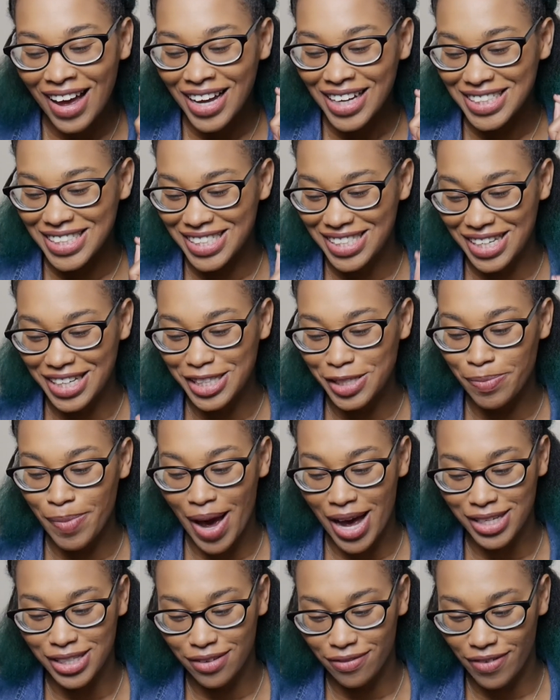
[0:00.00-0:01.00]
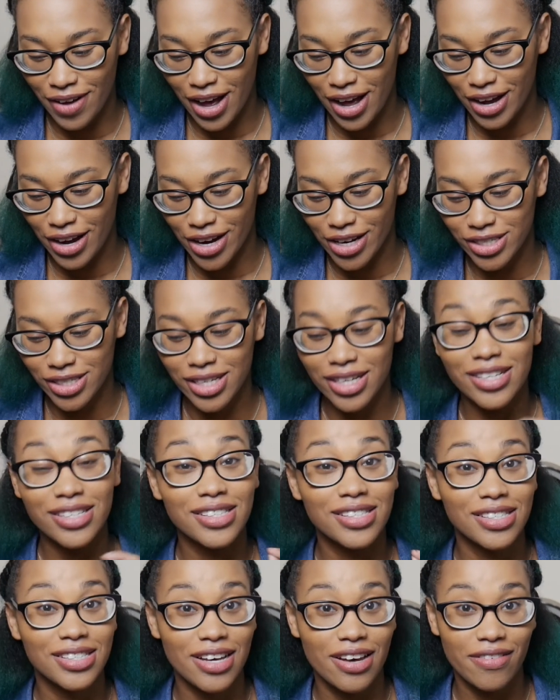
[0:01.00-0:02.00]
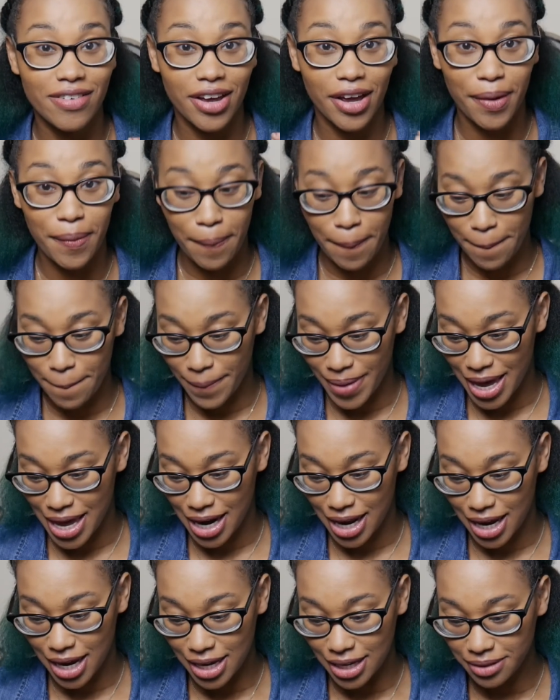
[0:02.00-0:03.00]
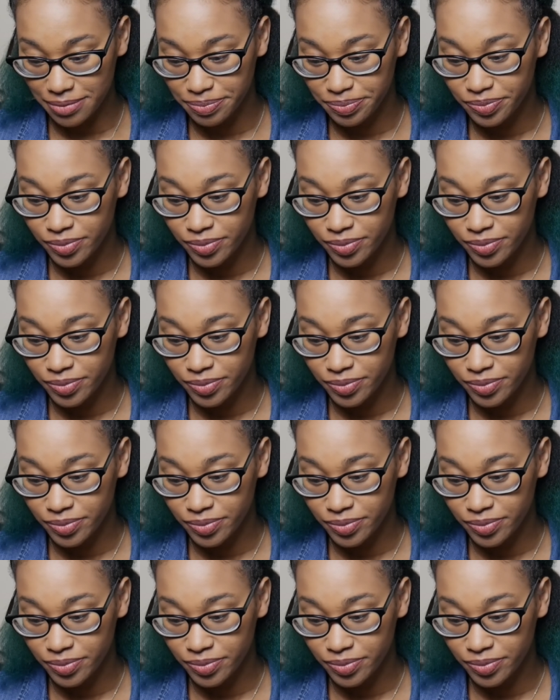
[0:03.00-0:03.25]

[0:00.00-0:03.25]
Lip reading: 6 pacifiers, 7 bedding,